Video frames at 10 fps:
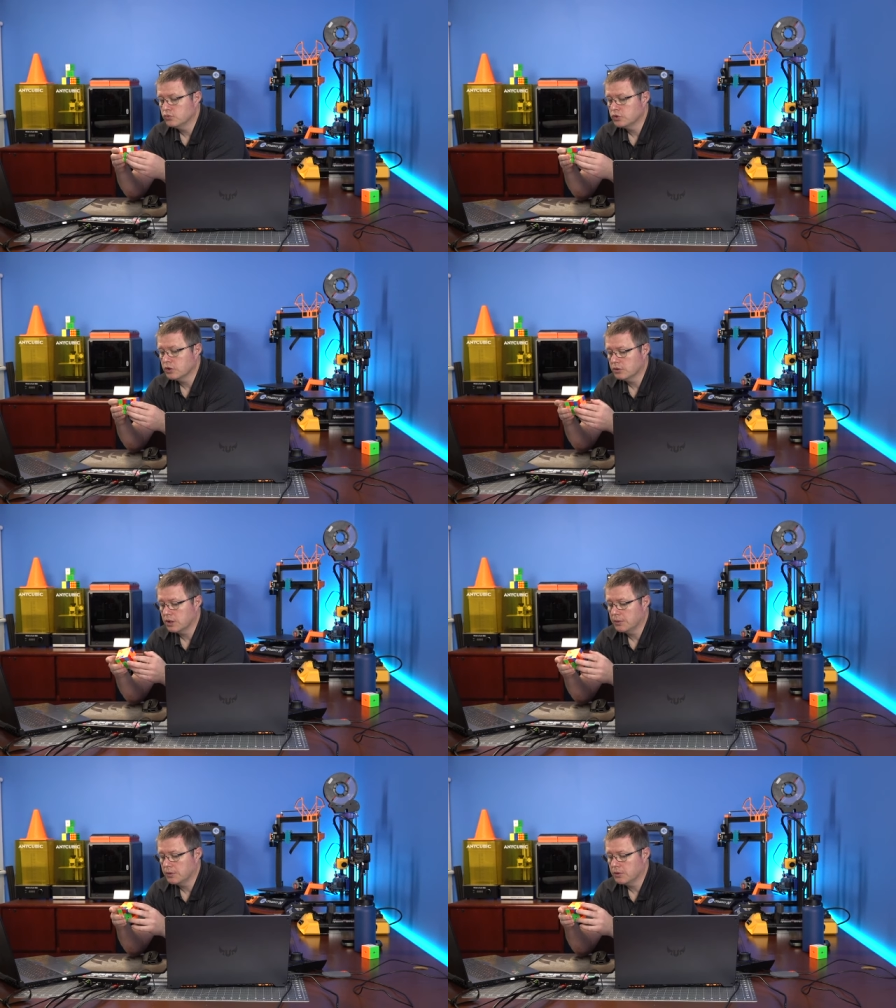So
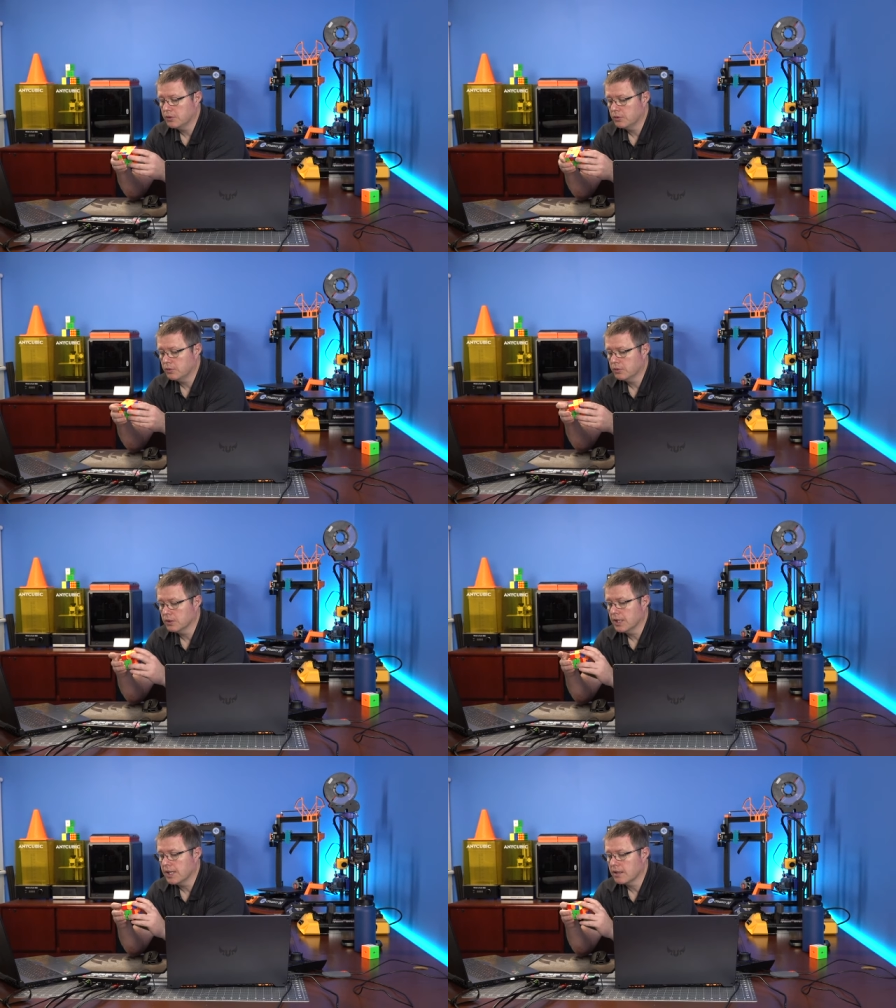I would do
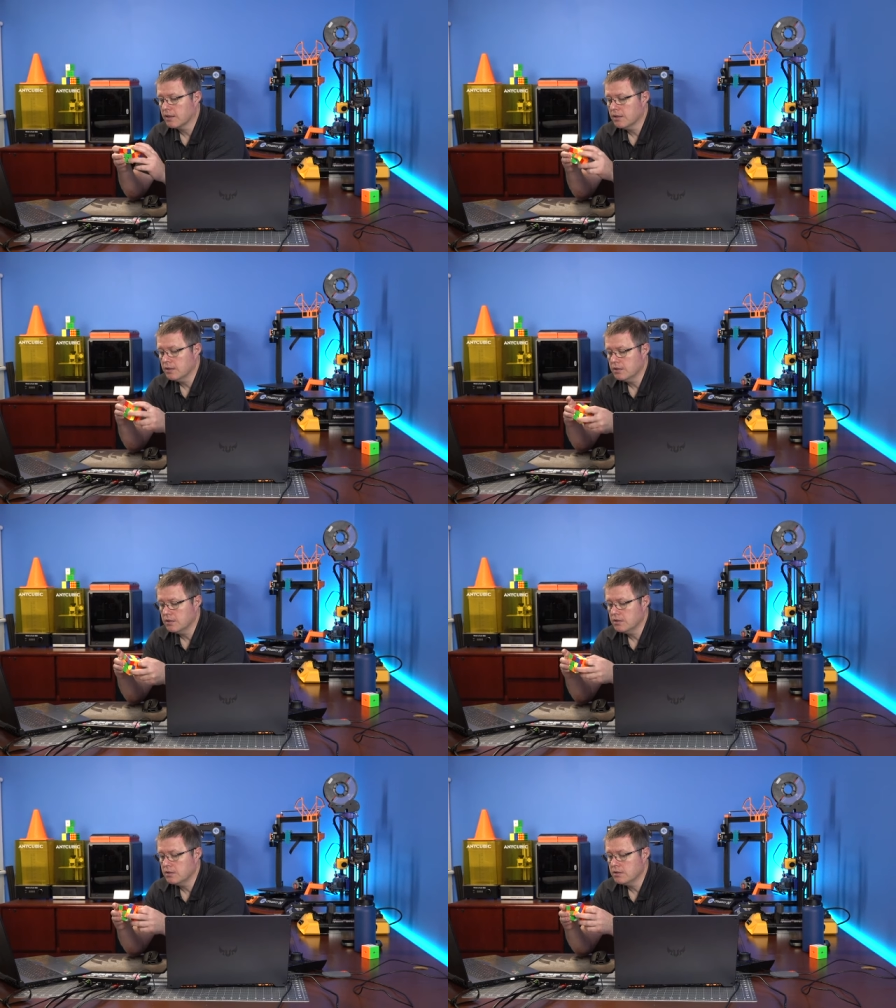like
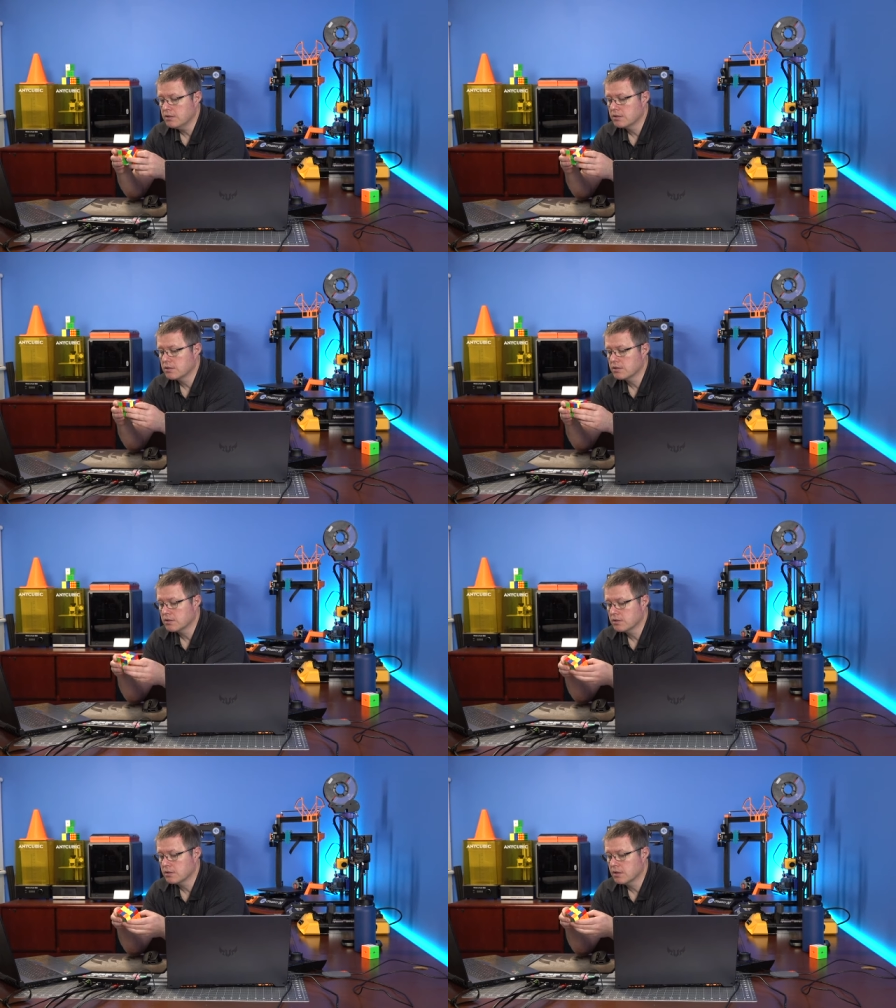this,
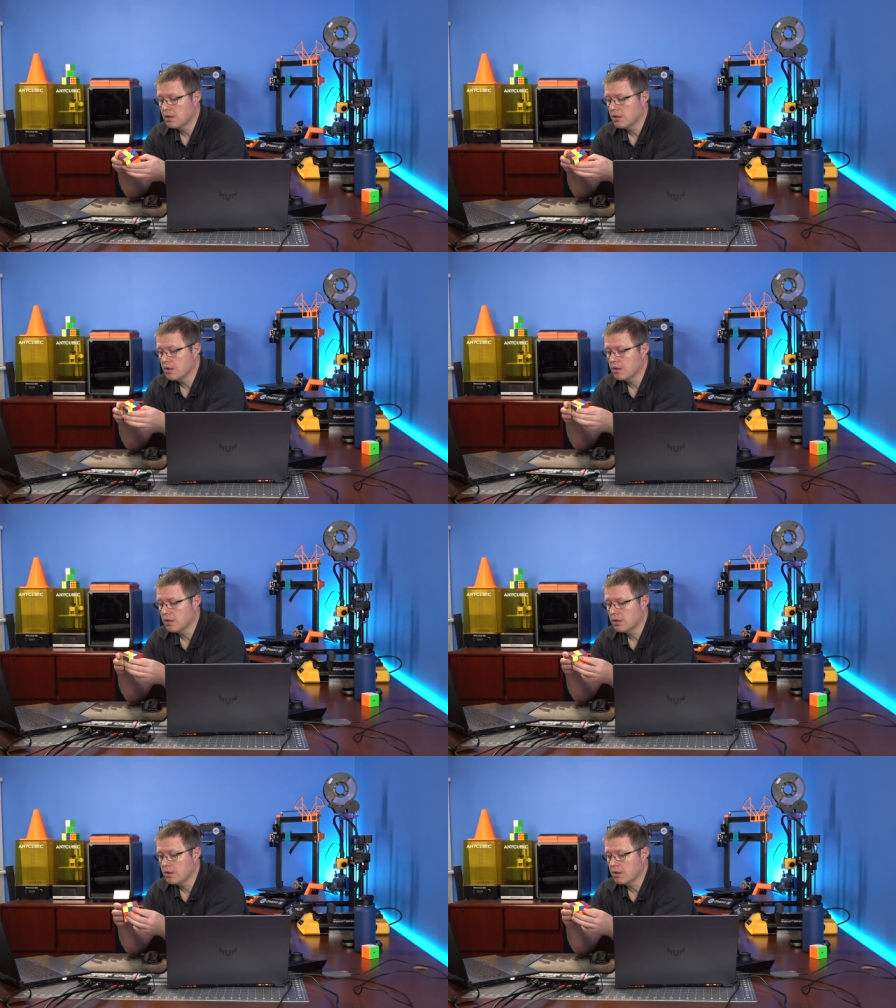and then.